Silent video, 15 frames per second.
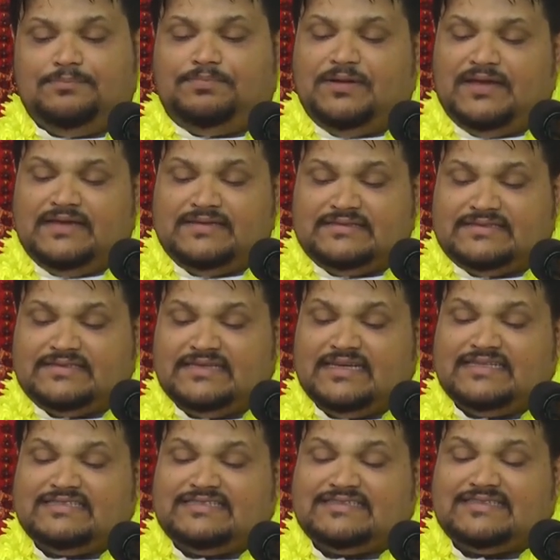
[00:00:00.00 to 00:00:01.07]
Please
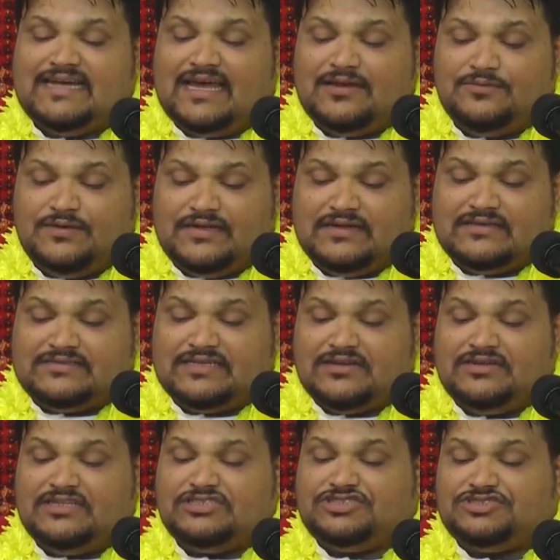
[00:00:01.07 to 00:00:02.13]
stand with us
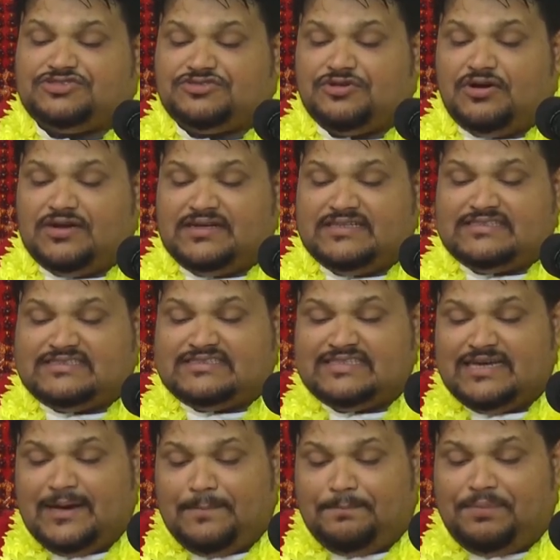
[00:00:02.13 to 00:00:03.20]
and destroy this
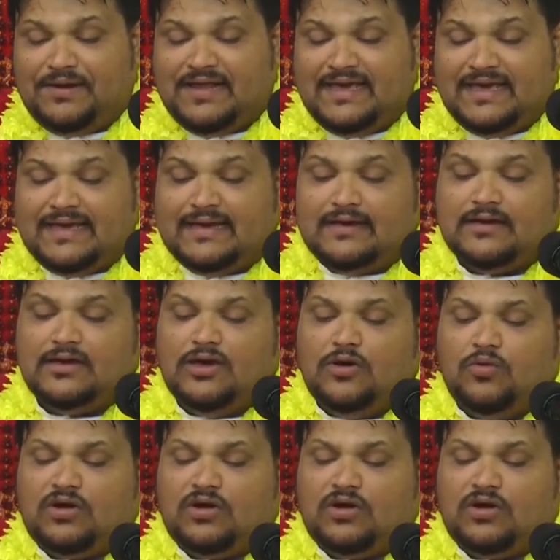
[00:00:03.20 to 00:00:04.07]
plague.